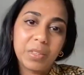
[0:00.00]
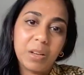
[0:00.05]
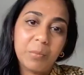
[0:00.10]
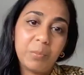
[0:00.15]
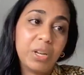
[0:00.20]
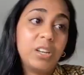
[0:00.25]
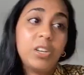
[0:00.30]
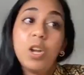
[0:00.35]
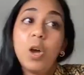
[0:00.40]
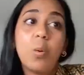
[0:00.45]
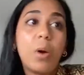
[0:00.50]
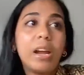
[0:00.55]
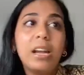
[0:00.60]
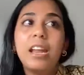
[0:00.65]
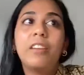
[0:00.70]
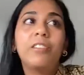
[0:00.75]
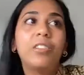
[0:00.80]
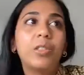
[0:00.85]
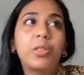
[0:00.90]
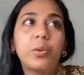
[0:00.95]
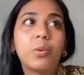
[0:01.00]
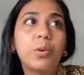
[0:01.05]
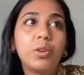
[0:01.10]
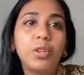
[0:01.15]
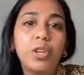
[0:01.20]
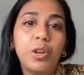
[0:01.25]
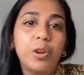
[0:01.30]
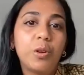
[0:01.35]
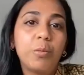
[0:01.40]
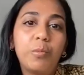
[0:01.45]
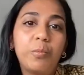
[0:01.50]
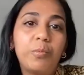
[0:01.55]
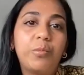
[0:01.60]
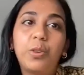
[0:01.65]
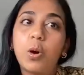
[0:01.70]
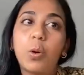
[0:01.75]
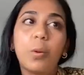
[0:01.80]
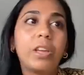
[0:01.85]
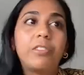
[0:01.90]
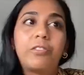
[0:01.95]
but no, I never thought, you know,
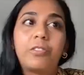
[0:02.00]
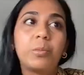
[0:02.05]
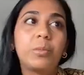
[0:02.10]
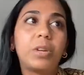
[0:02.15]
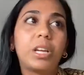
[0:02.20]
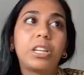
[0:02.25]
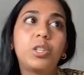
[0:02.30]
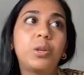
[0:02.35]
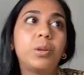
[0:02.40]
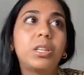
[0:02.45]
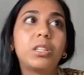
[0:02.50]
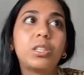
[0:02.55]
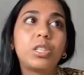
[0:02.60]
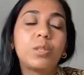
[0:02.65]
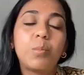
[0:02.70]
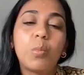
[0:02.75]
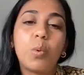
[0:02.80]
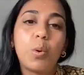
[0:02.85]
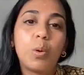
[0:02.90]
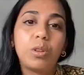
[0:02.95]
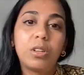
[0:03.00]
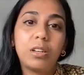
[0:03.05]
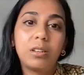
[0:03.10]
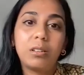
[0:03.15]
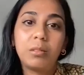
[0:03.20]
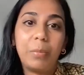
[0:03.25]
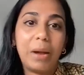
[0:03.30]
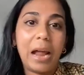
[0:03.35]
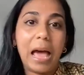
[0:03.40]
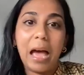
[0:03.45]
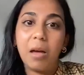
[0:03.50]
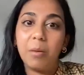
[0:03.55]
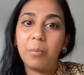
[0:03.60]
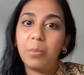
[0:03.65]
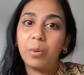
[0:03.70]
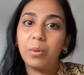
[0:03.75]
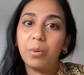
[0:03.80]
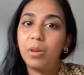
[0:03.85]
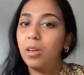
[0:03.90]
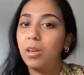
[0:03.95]
going from like doing a small little blap,
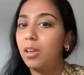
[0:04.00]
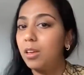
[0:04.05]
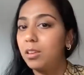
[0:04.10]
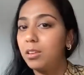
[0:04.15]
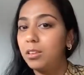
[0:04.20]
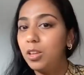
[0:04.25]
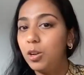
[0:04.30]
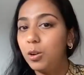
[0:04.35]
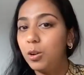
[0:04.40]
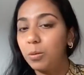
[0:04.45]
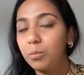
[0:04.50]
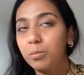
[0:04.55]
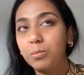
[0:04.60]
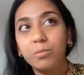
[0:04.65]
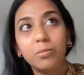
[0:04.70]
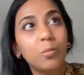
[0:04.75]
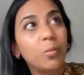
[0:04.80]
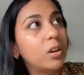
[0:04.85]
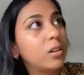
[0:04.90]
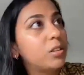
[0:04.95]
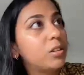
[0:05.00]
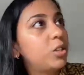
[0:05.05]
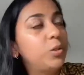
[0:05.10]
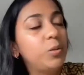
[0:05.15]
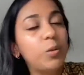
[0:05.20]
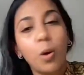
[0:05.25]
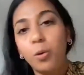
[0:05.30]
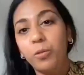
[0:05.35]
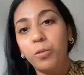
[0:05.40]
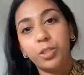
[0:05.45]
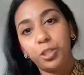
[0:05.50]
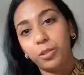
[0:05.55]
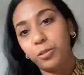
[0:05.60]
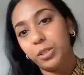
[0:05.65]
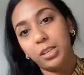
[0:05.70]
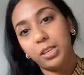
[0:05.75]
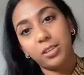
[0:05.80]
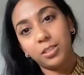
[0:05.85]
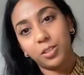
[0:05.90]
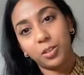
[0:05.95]
you know, what, two over two
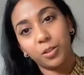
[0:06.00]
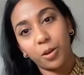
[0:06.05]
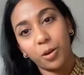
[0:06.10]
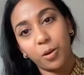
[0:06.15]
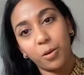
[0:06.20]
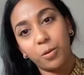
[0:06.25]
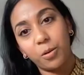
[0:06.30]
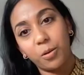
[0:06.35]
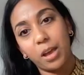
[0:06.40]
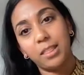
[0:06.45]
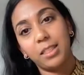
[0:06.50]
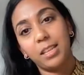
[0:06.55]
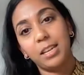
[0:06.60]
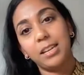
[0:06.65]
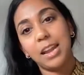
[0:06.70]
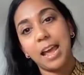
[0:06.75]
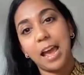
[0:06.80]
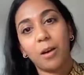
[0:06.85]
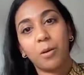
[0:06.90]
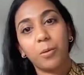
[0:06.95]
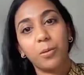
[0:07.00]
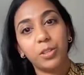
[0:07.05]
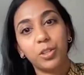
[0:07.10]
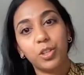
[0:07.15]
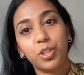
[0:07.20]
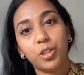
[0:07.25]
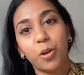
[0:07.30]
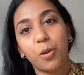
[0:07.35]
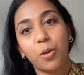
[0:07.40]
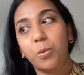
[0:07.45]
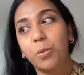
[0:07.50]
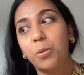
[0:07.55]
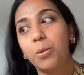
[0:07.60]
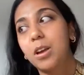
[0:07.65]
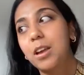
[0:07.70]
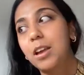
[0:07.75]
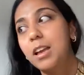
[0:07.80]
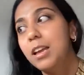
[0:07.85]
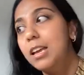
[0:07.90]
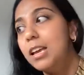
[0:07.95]
years ago, and then now the show,
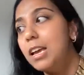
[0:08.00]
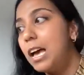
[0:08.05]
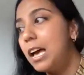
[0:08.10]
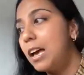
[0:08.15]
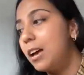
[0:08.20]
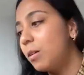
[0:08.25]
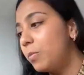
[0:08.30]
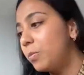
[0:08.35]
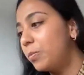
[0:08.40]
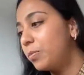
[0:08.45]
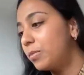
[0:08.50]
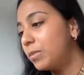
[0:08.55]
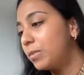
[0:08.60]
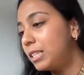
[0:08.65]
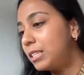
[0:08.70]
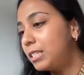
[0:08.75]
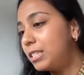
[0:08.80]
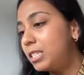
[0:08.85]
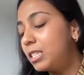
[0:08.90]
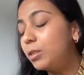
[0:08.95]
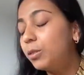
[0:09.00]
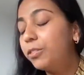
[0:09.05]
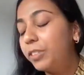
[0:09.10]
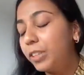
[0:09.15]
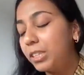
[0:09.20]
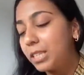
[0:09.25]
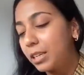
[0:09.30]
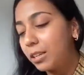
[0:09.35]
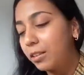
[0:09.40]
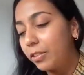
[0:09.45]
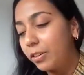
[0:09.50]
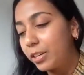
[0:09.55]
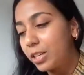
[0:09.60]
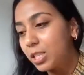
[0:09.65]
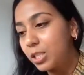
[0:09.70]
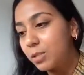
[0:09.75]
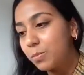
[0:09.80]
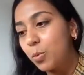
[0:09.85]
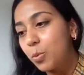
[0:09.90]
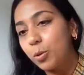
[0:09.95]
um, it still feels like a very
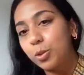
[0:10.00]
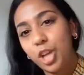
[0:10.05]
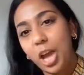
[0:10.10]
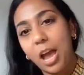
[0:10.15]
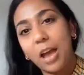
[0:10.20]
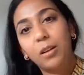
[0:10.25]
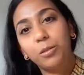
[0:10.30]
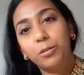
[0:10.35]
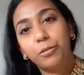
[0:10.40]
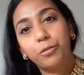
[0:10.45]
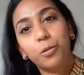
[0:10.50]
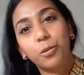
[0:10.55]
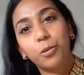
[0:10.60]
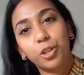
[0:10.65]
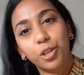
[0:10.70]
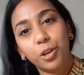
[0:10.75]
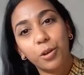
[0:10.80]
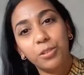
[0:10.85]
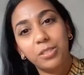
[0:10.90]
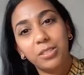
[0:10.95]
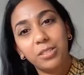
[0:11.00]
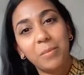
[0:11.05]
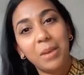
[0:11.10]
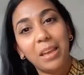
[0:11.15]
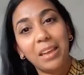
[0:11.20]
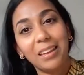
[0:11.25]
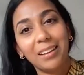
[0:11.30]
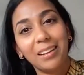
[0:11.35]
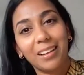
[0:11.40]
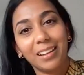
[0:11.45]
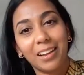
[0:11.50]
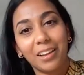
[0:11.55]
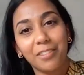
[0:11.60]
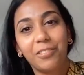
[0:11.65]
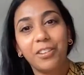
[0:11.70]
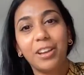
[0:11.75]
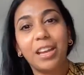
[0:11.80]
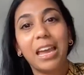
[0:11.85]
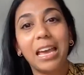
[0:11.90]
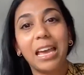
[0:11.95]
small Channel 4 show to me. Like I
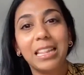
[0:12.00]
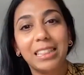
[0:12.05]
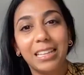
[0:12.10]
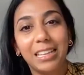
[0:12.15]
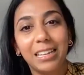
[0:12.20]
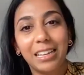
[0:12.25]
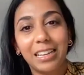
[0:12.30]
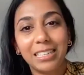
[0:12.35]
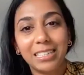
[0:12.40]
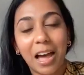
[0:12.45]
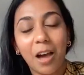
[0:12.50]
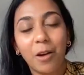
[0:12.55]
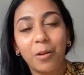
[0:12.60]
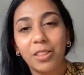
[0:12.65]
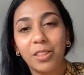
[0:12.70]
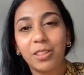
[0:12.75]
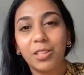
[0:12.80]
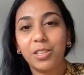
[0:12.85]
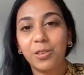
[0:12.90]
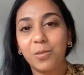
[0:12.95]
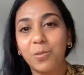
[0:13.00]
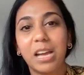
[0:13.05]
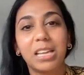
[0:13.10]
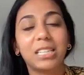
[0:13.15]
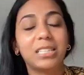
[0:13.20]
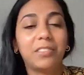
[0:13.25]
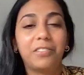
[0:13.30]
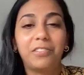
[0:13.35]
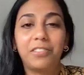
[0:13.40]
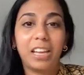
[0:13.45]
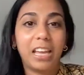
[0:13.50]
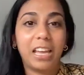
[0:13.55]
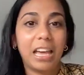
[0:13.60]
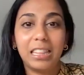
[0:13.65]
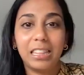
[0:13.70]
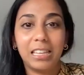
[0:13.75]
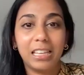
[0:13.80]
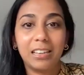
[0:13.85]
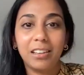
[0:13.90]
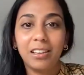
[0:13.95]
forget that it's out in the US, I
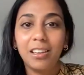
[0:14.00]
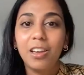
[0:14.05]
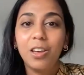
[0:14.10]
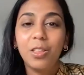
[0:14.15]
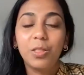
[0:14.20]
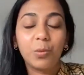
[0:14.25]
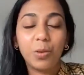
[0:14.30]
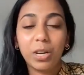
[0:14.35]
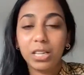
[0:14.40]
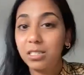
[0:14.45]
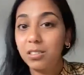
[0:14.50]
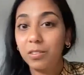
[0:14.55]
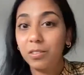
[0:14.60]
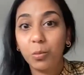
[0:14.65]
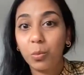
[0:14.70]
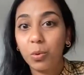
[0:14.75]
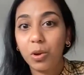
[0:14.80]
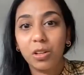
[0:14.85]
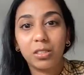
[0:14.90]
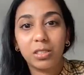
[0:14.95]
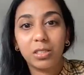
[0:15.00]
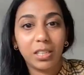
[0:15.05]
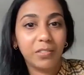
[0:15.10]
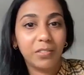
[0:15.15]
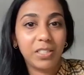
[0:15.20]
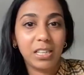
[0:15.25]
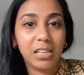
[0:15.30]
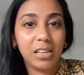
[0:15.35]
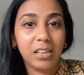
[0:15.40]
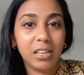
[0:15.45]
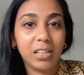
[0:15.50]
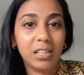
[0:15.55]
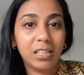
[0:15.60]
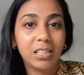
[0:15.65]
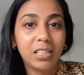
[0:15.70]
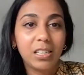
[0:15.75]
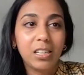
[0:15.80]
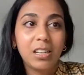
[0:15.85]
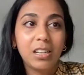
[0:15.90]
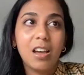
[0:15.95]
forget that the rest of the world have seen it.
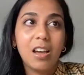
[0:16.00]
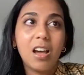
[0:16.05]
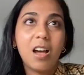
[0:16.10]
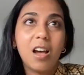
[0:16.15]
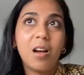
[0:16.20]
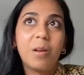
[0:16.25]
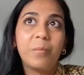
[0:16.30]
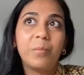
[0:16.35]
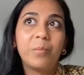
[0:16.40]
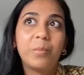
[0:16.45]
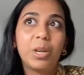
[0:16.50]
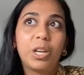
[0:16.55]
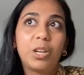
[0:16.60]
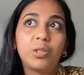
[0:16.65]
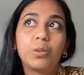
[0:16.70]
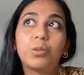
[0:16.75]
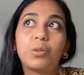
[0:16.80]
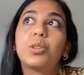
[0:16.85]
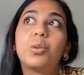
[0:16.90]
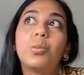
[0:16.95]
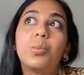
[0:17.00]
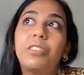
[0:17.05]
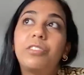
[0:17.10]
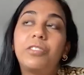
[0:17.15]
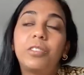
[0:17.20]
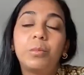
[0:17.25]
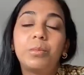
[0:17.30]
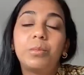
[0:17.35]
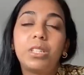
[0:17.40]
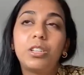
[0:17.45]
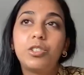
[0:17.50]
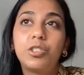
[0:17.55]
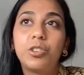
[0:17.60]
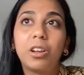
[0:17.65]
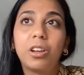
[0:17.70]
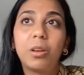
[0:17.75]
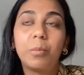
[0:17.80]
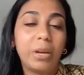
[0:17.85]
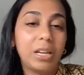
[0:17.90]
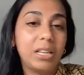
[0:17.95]
Um, because also we filmed it
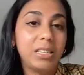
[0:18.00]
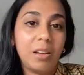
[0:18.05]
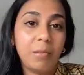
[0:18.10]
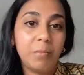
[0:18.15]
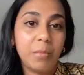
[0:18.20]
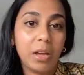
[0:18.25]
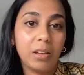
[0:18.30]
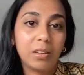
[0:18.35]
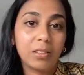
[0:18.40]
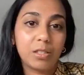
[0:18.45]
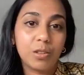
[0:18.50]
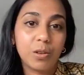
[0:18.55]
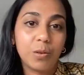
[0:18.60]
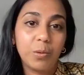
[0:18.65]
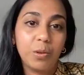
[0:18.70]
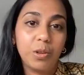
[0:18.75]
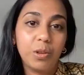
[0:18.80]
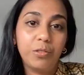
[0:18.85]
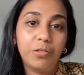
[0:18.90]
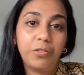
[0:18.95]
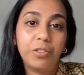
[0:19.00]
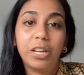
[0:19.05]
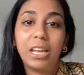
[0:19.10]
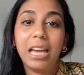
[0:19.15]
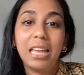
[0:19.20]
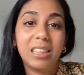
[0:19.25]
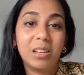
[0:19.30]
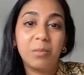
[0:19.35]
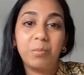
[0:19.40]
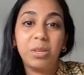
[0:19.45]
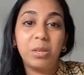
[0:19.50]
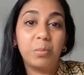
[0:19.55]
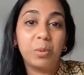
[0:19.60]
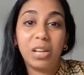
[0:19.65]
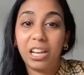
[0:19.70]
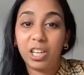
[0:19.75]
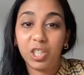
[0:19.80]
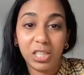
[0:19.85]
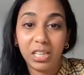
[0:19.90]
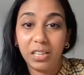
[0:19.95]
during a pandemic. So you forget that people
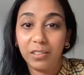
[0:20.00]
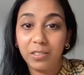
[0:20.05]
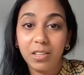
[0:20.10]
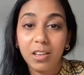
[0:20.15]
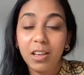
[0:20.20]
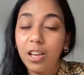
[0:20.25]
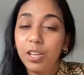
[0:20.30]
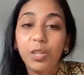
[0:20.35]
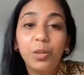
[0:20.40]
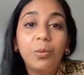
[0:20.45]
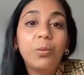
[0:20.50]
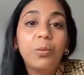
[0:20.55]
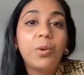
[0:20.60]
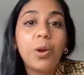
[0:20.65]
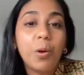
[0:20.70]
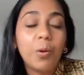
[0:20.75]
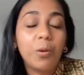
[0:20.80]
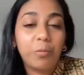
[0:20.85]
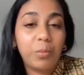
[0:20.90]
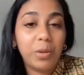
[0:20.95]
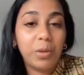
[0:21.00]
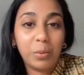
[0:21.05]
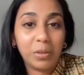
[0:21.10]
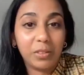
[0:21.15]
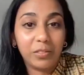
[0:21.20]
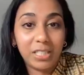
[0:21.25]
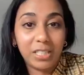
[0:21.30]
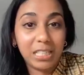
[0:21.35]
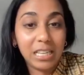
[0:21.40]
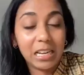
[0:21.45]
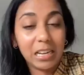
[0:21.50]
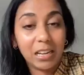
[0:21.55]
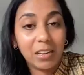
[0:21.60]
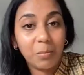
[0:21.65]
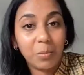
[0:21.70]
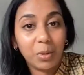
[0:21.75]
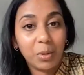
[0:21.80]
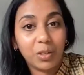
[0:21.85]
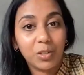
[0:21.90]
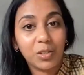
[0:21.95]
actually, you don't know if people have seen
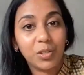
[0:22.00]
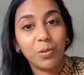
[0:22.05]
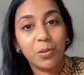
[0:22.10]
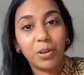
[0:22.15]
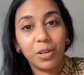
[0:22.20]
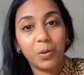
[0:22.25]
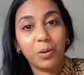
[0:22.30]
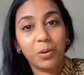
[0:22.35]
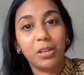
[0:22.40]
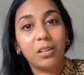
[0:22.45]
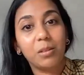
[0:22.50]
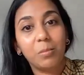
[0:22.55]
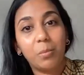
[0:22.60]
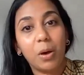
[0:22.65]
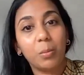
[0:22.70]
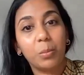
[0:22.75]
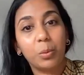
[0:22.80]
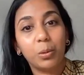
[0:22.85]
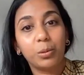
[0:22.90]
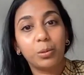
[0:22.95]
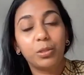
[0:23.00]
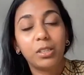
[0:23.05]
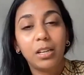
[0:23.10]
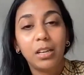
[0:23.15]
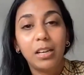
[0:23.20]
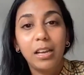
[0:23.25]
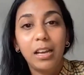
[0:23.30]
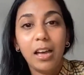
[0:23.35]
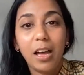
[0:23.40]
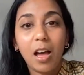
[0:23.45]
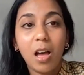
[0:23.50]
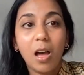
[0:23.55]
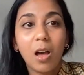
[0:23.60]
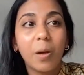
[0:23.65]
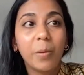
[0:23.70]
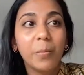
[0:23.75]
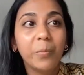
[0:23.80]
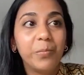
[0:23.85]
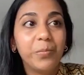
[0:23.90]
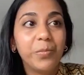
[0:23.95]
it because you're in your little bubble.
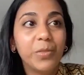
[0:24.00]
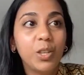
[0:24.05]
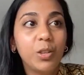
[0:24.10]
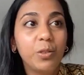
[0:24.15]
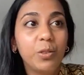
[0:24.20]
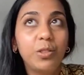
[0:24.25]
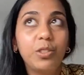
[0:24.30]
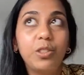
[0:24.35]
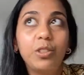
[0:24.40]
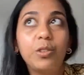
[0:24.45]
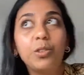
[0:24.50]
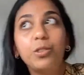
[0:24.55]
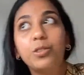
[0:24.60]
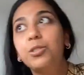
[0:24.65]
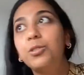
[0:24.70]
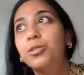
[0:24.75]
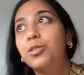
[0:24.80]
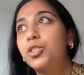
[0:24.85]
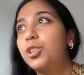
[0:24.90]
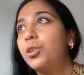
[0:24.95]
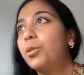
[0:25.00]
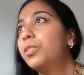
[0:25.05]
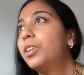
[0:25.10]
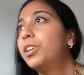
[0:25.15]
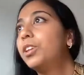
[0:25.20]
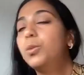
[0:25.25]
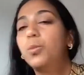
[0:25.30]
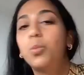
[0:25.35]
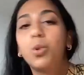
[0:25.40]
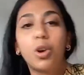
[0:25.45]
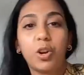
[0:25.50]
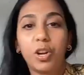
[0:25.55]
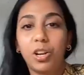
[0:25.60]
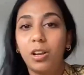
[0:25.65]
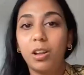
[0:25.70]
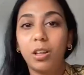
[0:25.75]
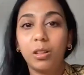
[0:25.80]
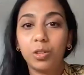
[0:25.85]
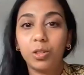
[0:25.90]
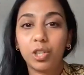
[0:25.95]
Um, you, you know, you do the show and then you work on
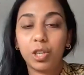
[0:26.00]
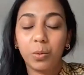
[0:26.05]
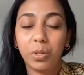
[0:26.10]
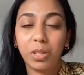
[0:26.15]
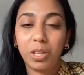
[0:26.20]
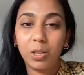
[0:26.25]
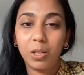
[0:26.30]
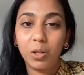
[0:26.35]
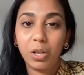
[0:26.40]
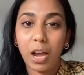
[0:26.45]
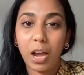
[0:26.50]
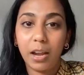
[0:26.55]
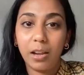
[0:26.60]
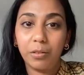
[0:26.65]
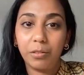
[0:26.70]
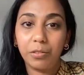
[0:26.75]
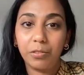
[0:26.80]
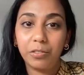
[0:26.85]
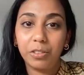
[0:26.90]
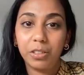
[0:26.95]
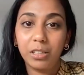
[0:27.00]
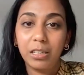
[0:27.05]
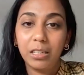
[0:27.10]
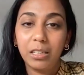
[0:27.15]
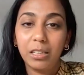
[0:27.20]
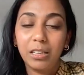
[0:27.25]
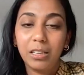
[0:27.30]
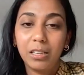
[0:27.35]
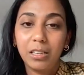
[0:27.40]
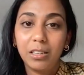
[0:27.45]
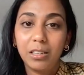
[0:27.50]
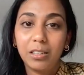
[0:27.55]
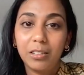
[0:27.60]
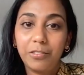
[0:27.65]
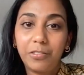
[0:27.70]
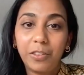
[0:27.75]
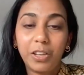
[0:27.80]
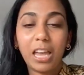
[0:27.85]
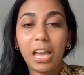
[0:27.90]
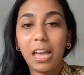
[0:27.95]
another show and then you kind of
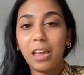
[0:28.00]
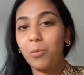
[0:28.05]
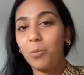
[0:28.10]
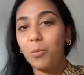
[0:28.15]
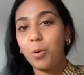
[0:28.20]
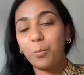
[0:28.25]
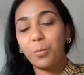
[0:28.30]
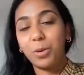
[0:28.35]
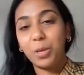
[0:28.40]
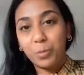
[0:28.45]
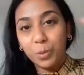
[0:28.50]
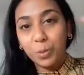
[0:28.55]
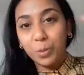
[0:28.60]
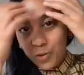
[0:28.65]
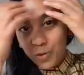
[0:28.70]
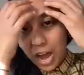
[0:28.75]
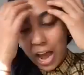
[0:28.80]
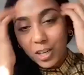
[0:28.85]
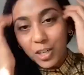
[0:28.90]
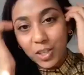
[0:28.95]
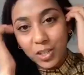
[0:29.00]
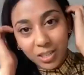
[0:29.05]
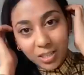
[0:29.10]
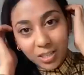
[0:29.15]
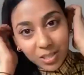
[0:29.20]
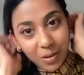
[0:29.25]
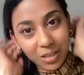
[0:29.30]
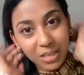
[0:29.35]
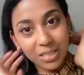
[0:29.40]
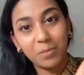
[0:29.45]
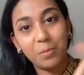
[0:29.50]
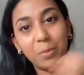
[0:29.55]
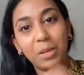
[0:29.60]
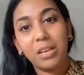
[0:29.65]
forget what people's reaction is going to